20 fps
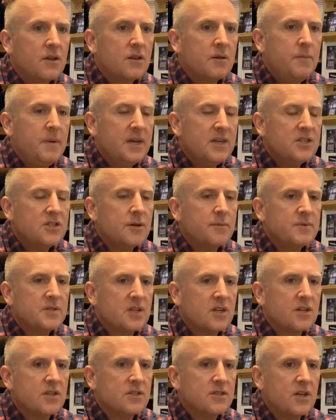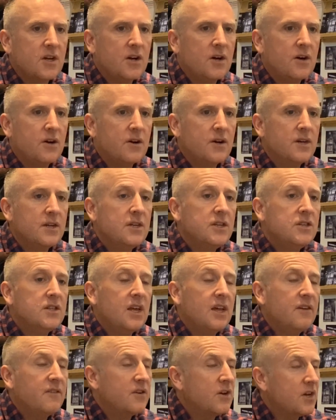The biggest obstacles are
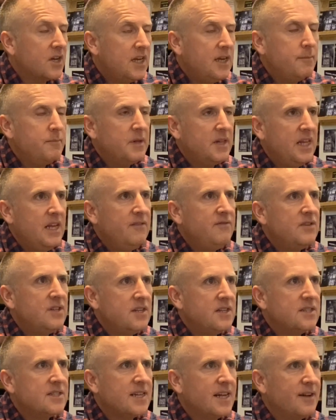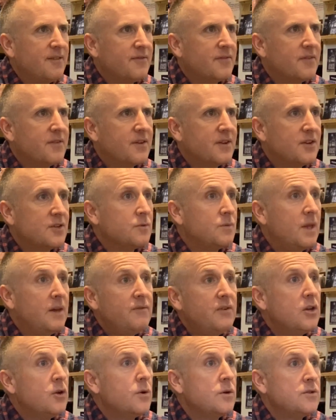that you've got to keep believing in yourself, because
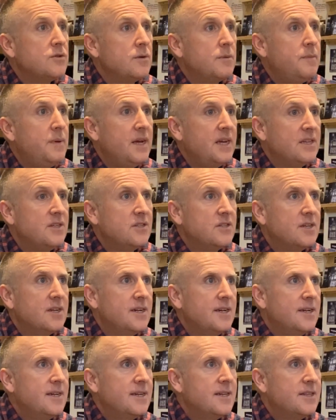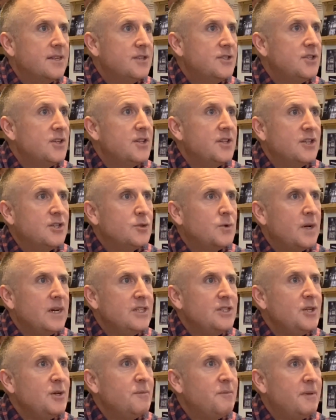whenever you go onto a pitch, there's certainly
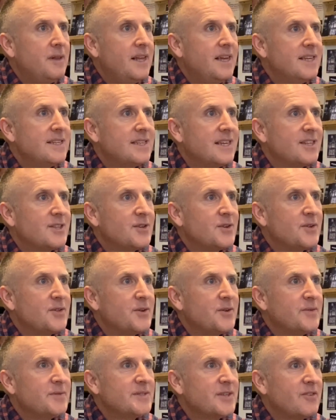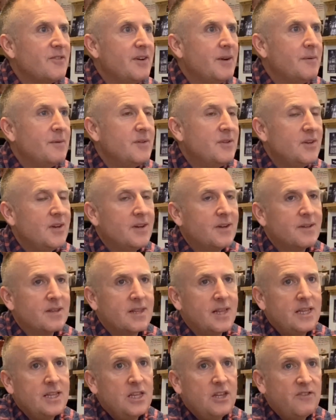22 players that don't always agree with you.
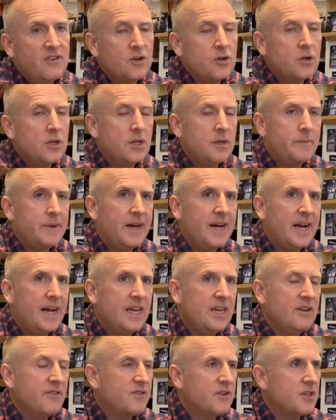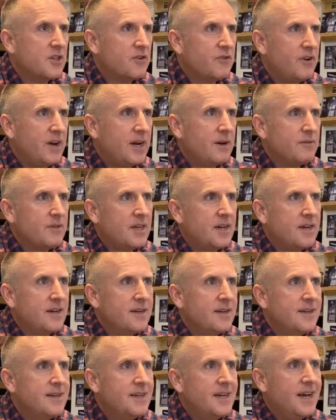Then if you go a little bit higher, you've got the crowd
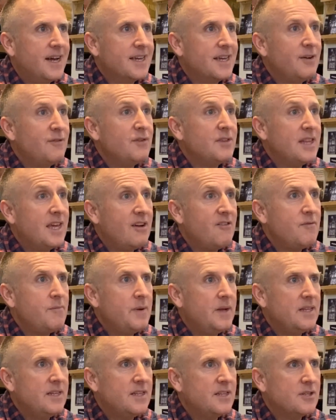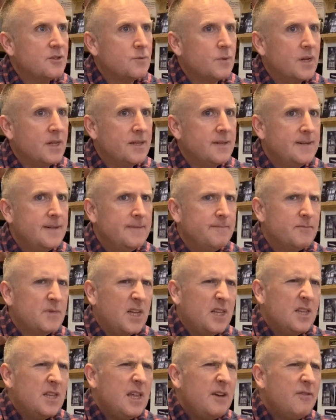that are giving their opinion as well.
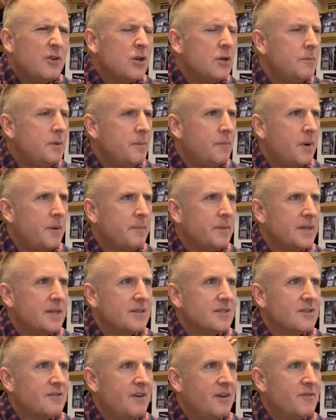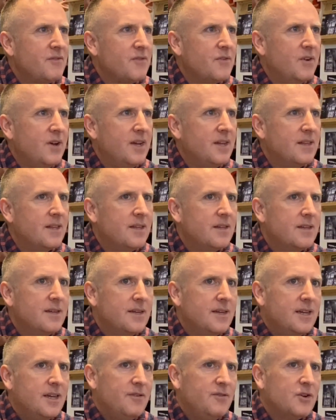And you're never going to be popular as a referee. And
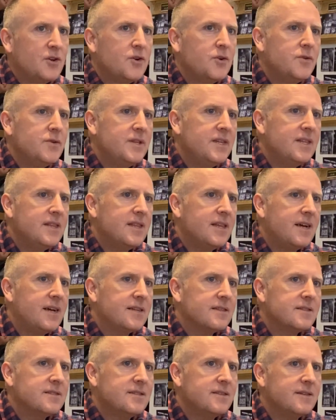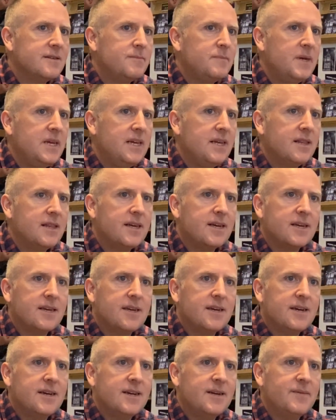if you're going in that to be like
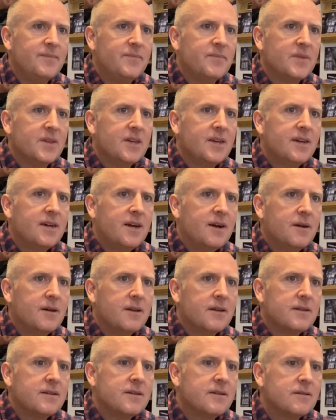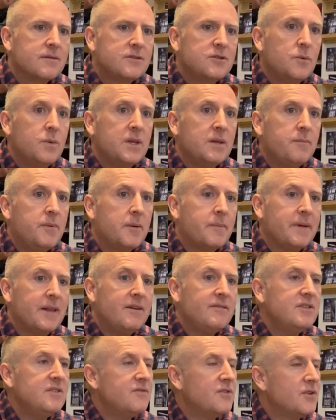to win the
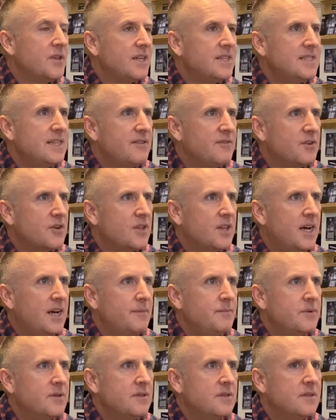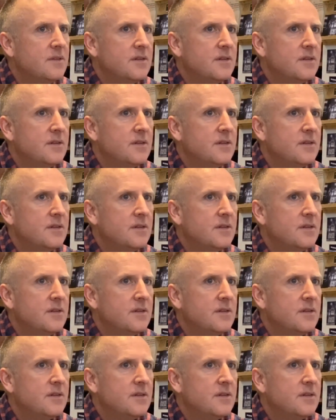popularity vote, that's never going to happen.